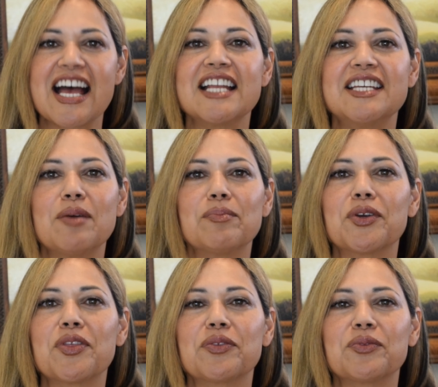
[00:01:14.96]
Number
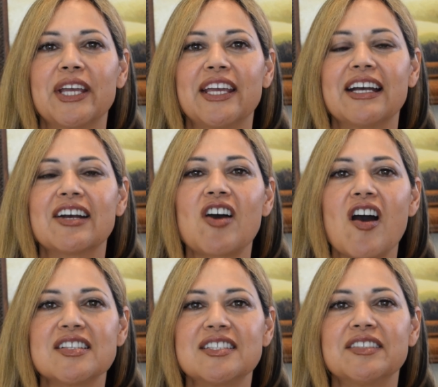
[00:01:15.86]
three,
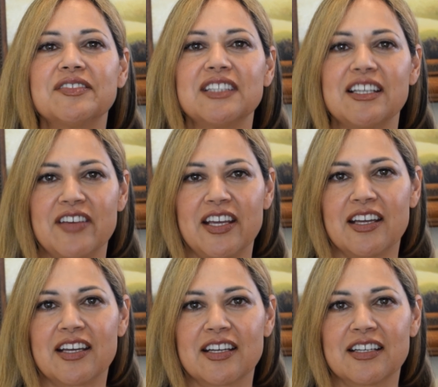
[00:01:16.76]
cost of living.
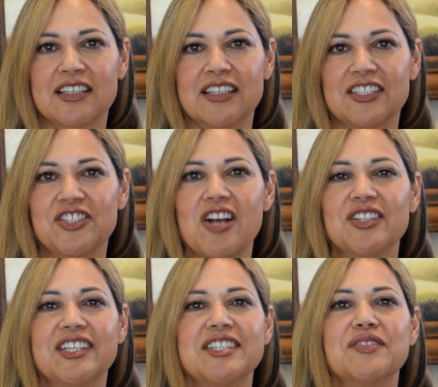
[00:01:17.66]

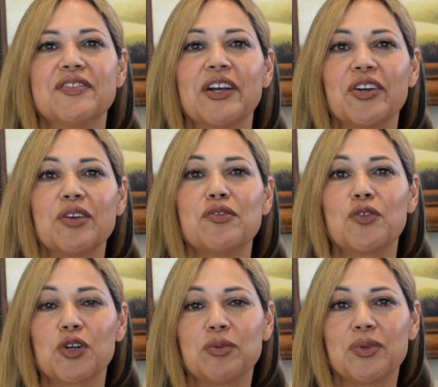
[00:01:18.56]
Charlotte is very
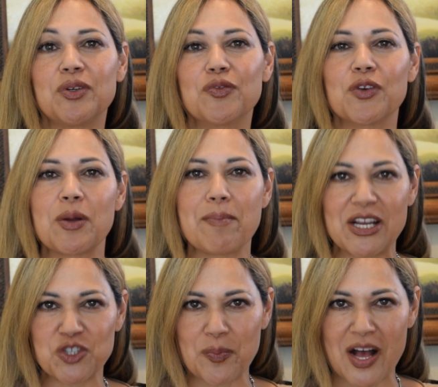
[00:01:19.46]
affordable for a
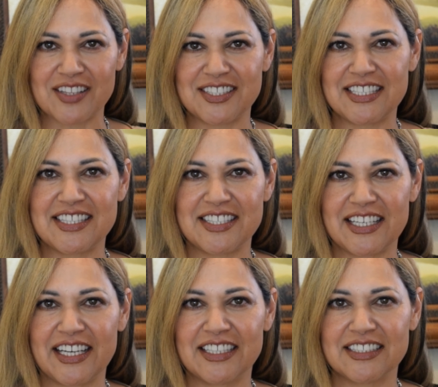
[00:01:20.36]
metropolitan
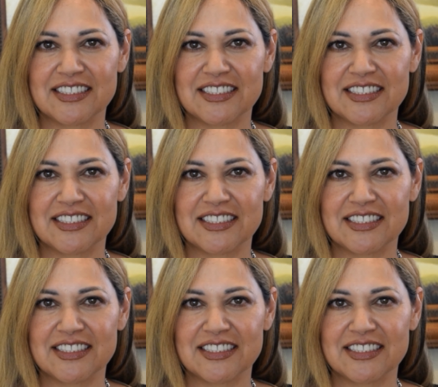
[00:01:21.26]
city.